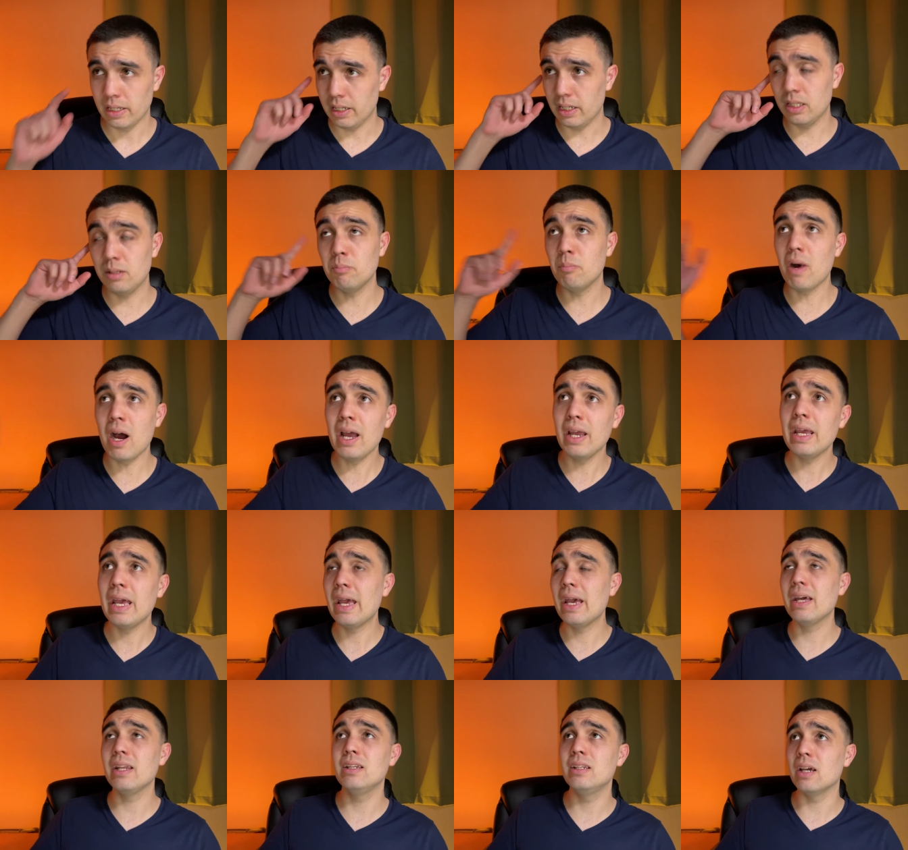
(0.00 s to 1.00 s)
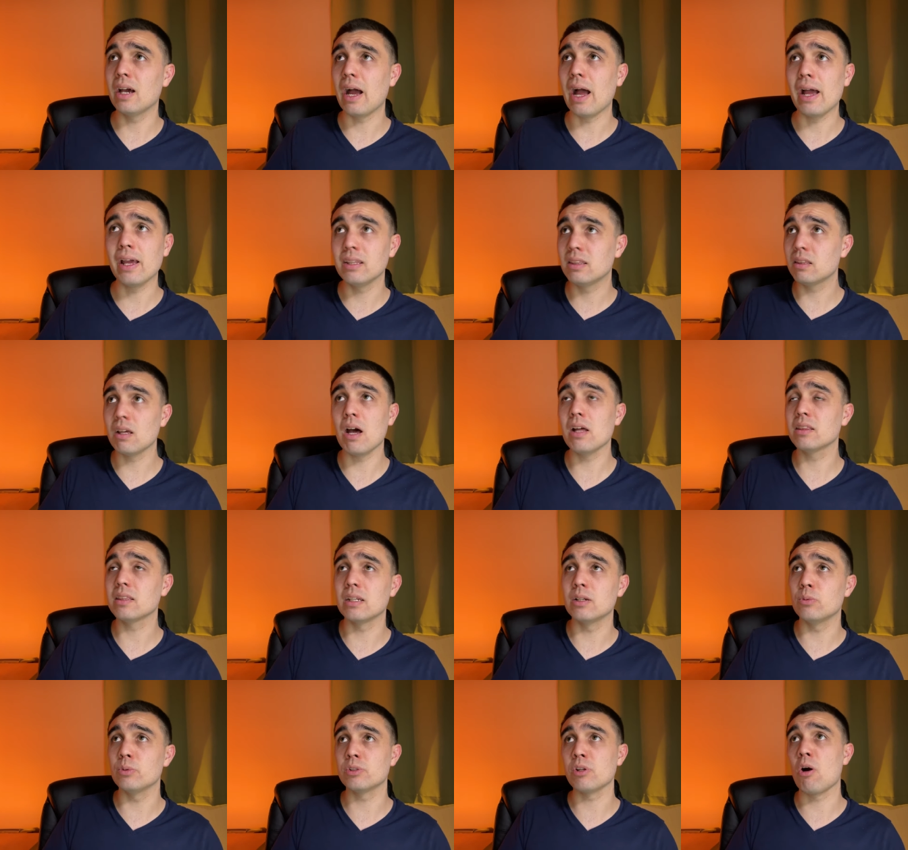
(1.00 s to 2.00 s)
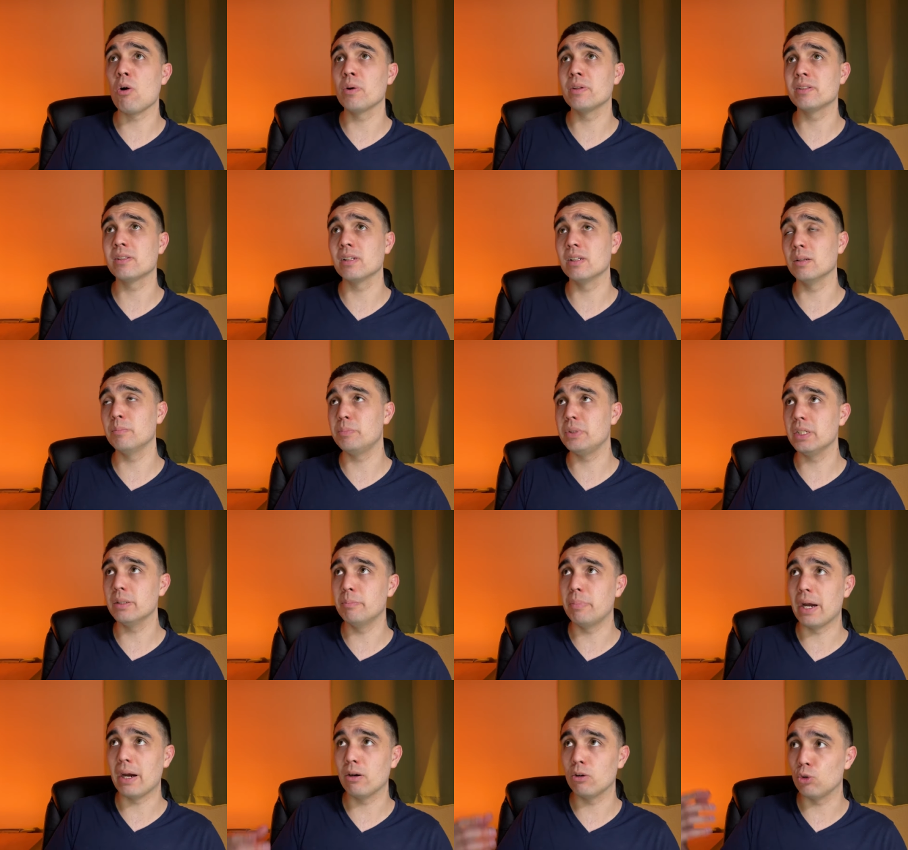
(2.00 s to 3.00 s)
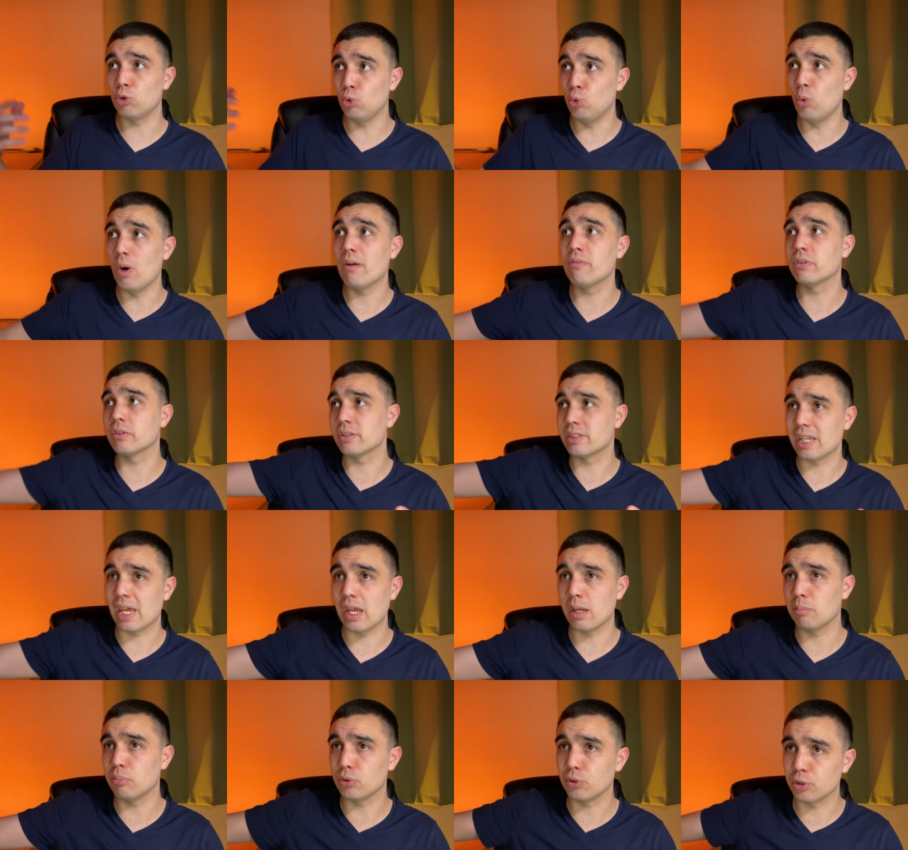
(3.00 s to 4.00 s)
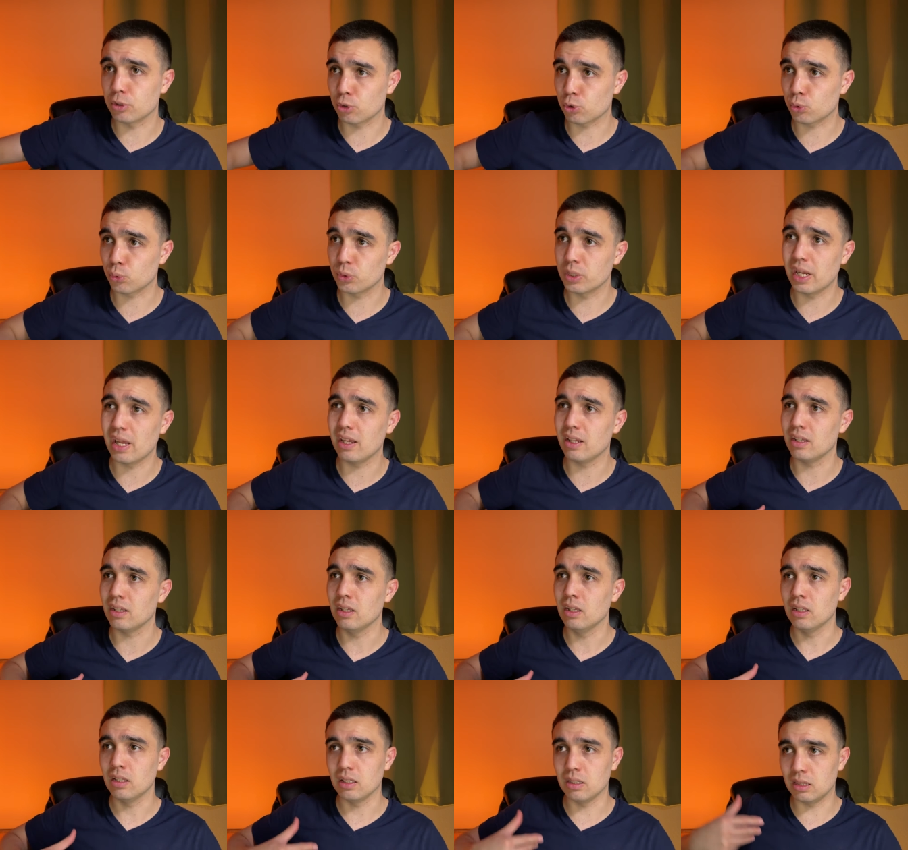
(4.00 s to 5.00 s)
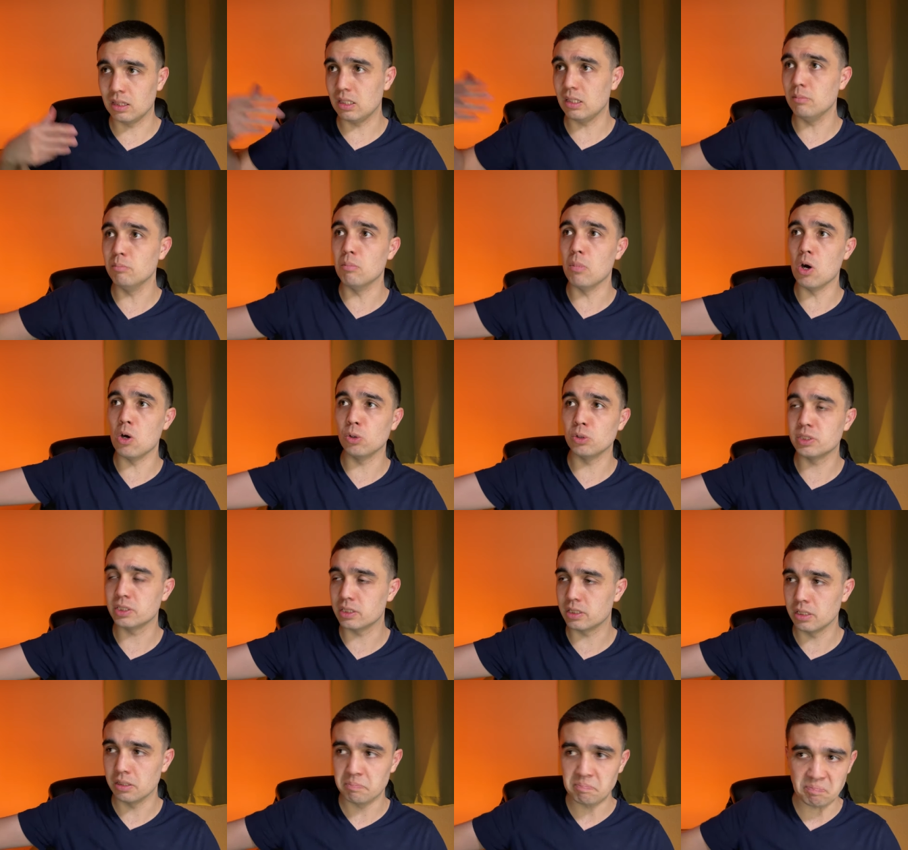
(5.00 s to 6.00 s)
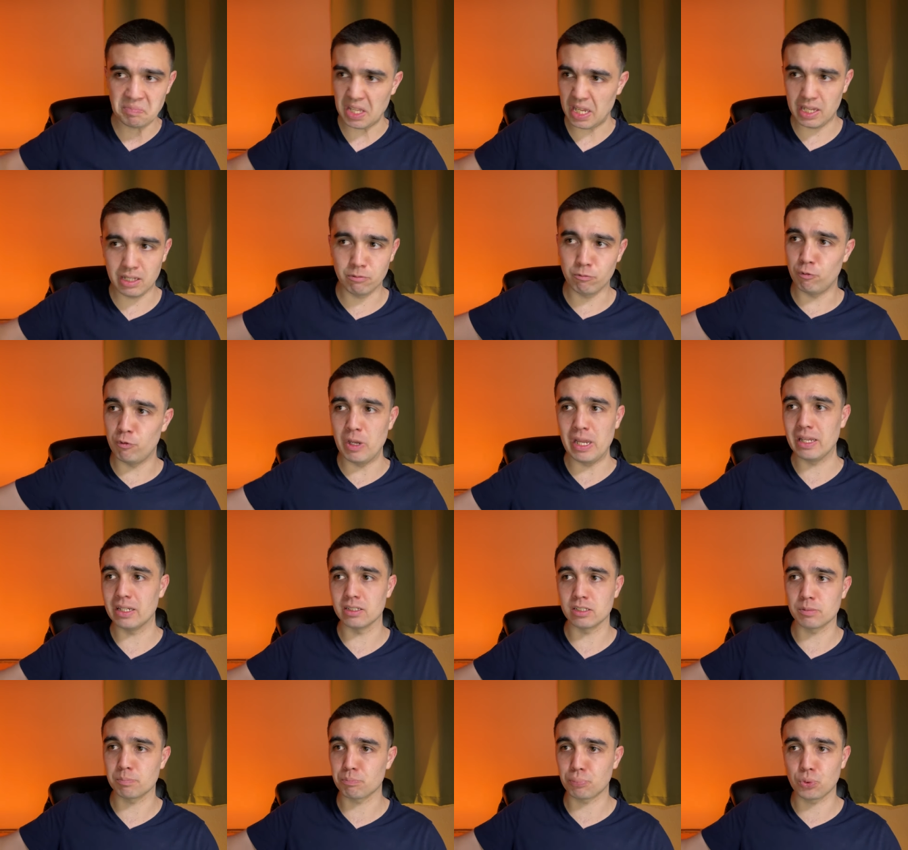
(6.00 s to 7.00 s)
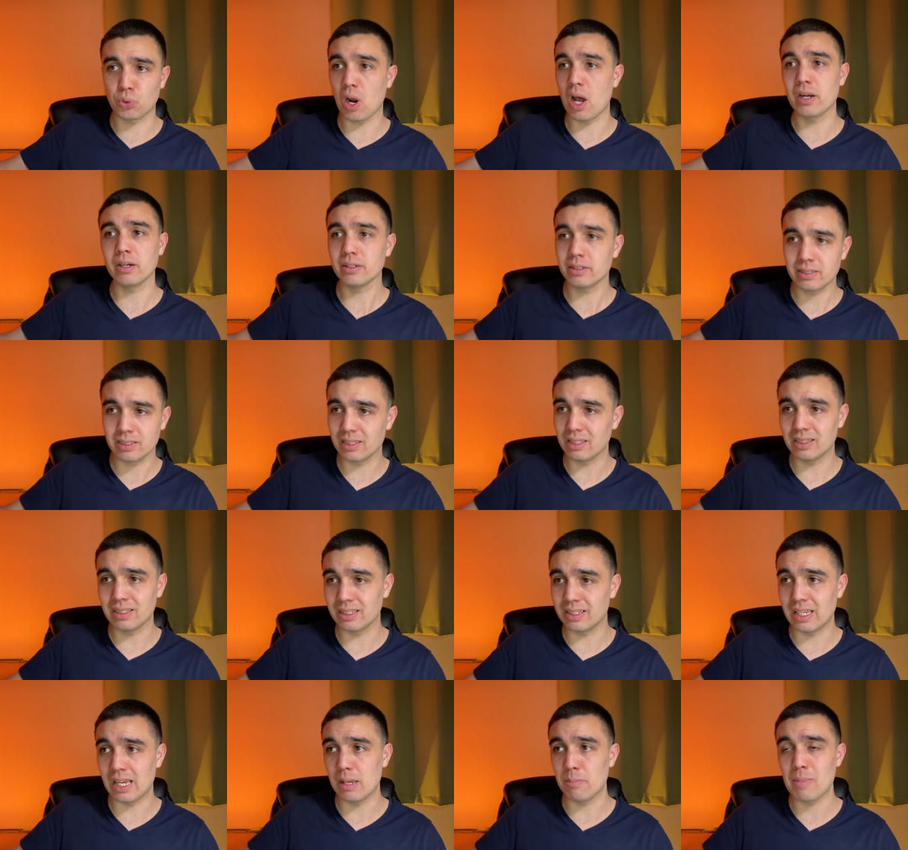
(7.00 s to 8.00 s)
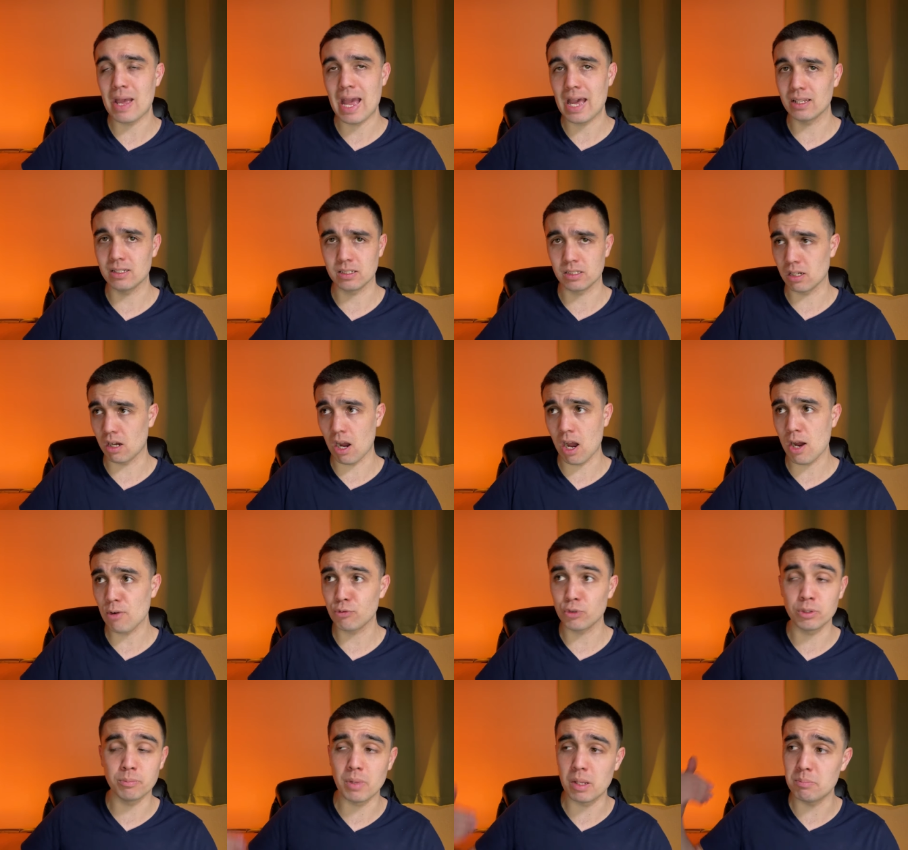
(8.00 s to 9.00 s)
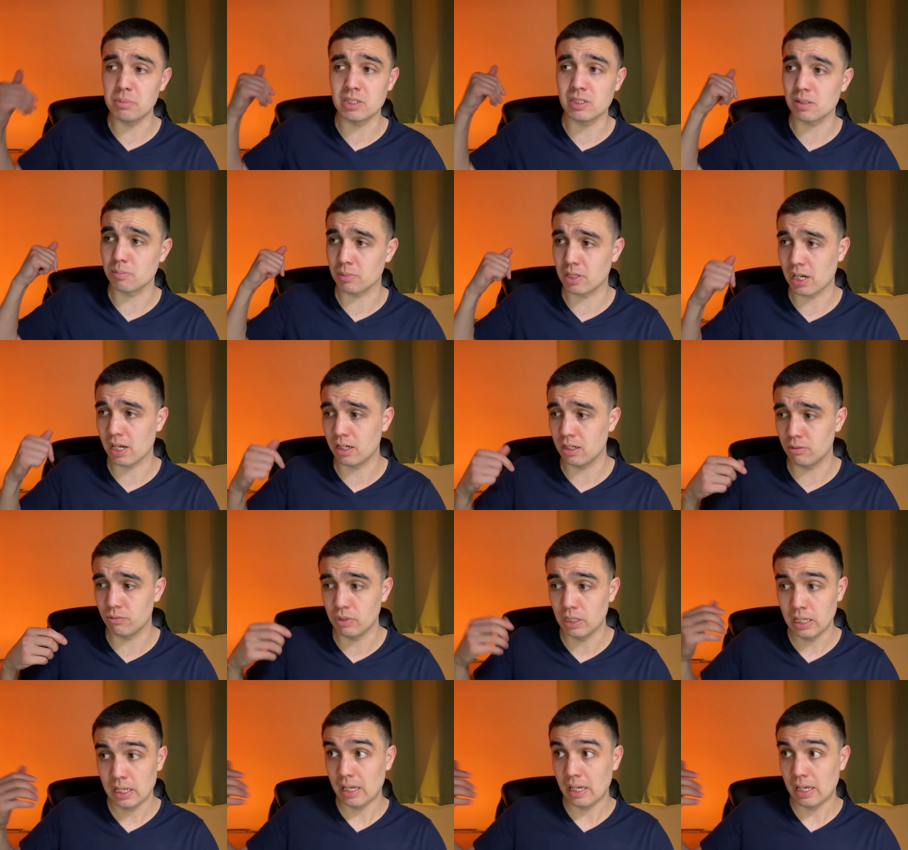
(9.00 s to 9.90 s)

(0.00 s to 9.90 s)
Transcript: In my head, I thought that it was always going to be about whoever is able to create the most advanced product that the game has to offer, maybe some kind of